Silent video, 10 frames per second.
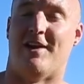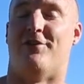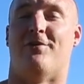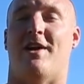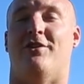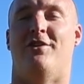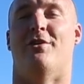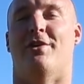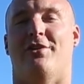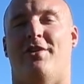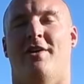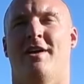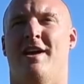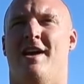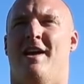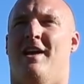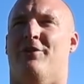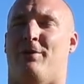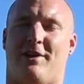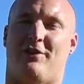in each event to do it. So
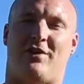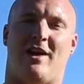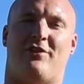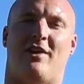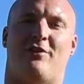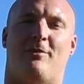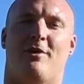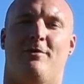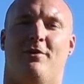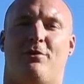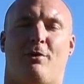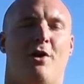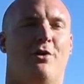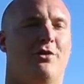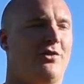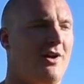really good chance to hit some good throws.